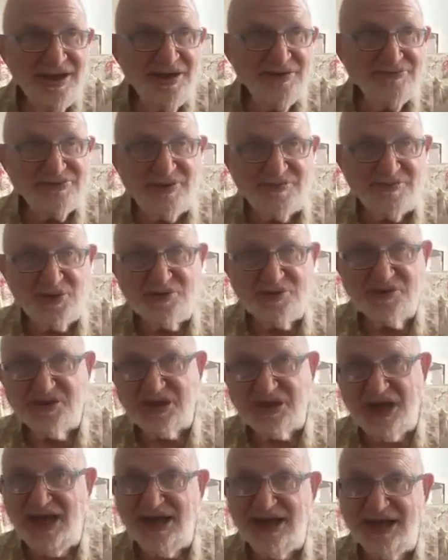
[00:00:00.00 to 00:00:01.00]
from
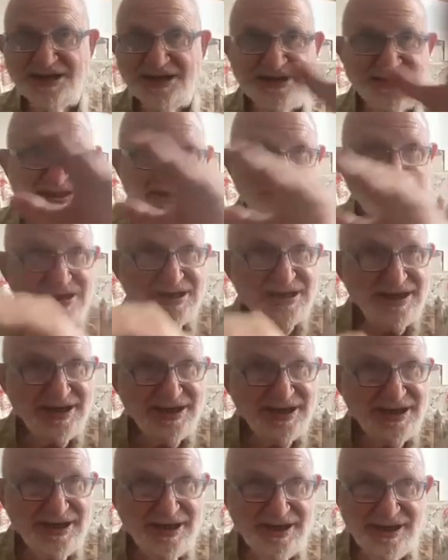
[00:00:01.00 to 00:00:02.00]
eugenics
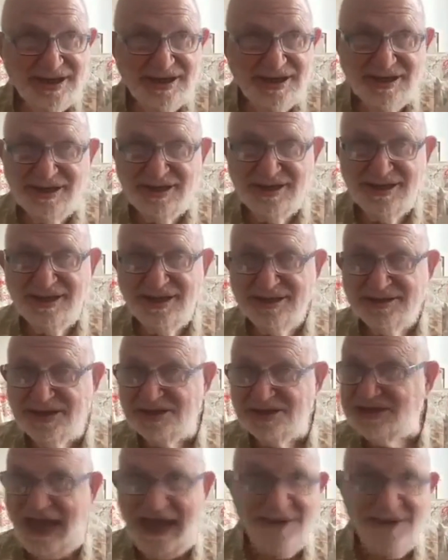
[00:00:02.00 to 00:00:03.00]
to
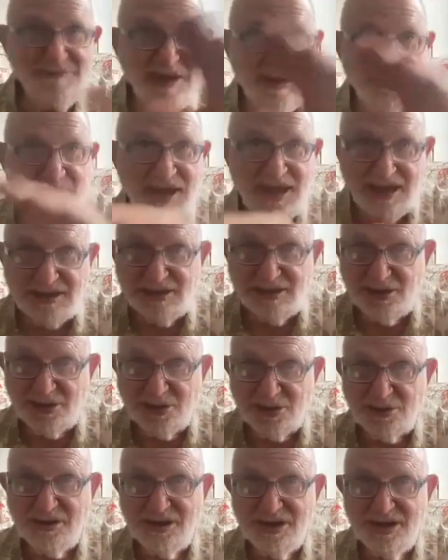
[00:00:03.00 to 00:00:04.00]
damn him
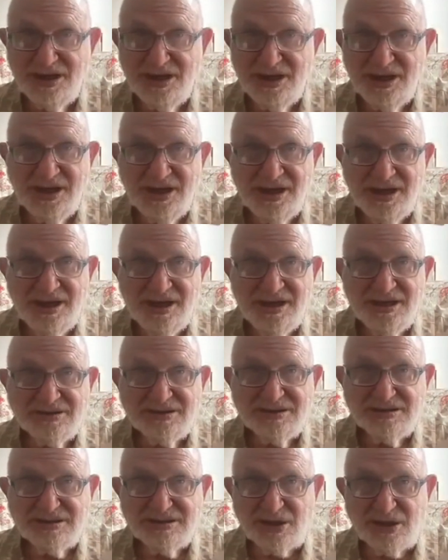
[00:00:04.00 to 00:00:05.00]
Hitler,
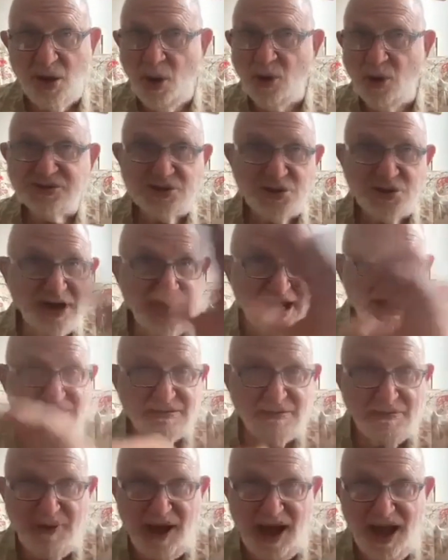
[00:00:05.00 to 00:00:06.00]
to cultural
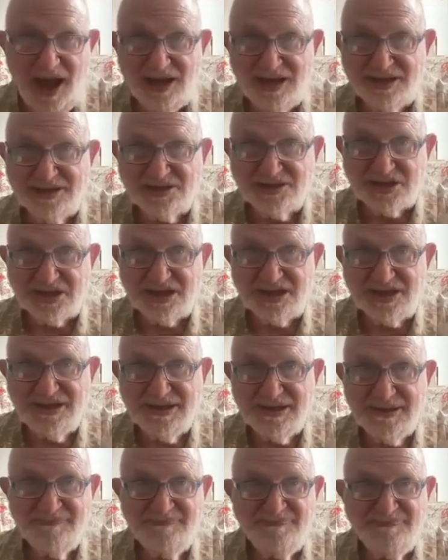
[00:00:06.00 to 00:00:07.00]

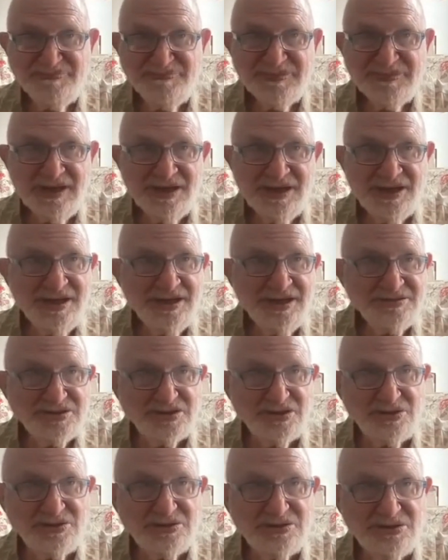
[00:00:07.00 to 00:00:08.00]
anthropology,
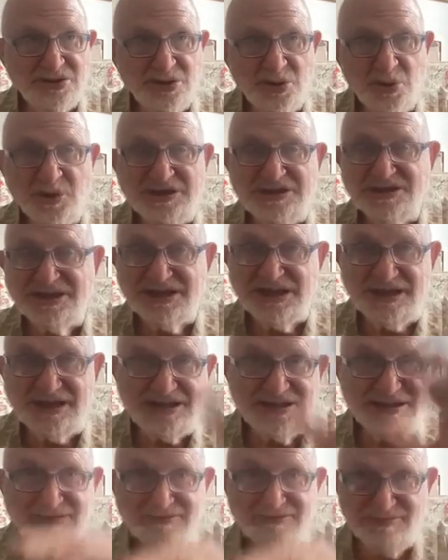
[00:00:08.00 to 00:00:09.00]
to
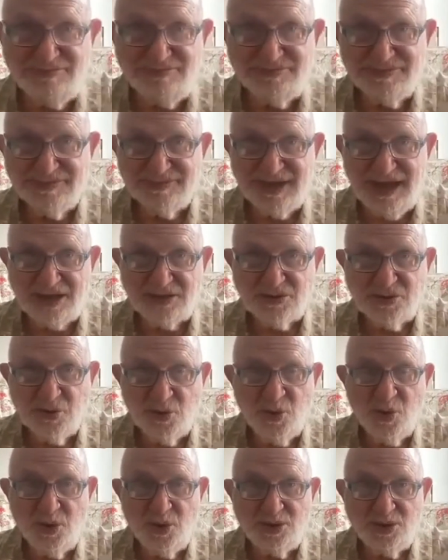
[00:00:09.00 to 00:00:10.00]
Lewontin and
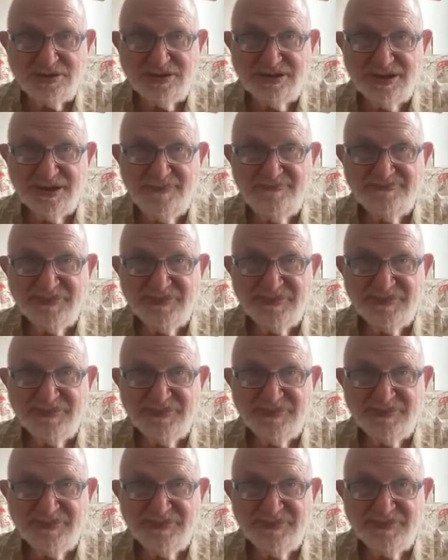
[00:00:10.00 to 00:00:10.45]
Gould,